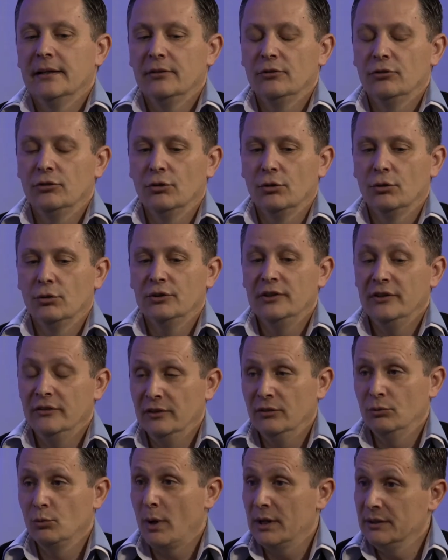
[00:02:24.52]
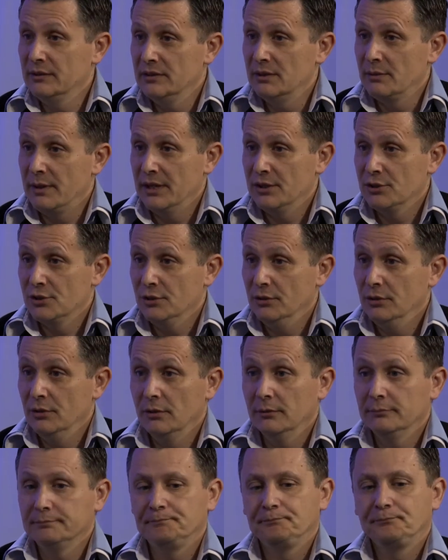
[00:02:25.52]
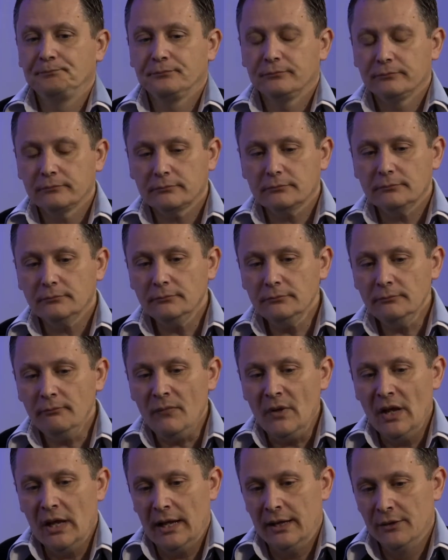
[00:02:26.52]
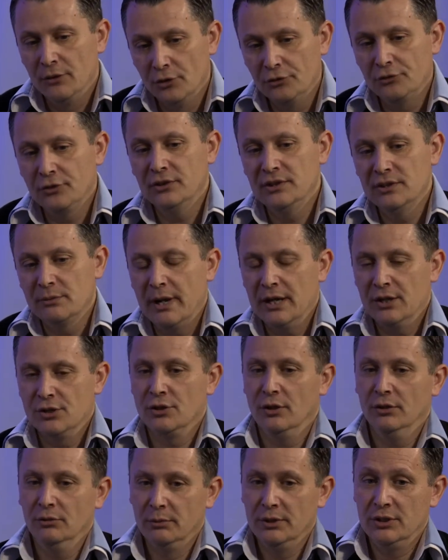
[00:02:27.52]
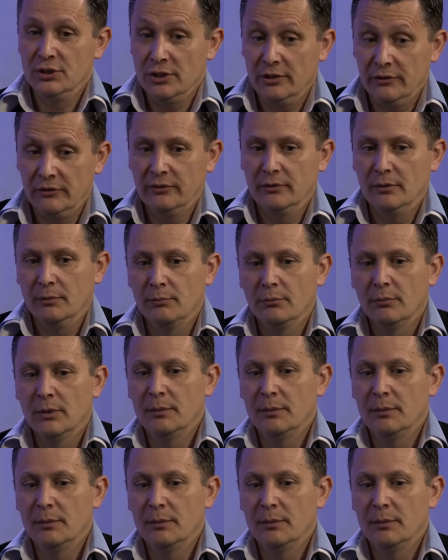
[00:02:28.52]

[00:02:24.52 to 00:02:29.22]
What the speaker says: So this is one direction. Another direction, which is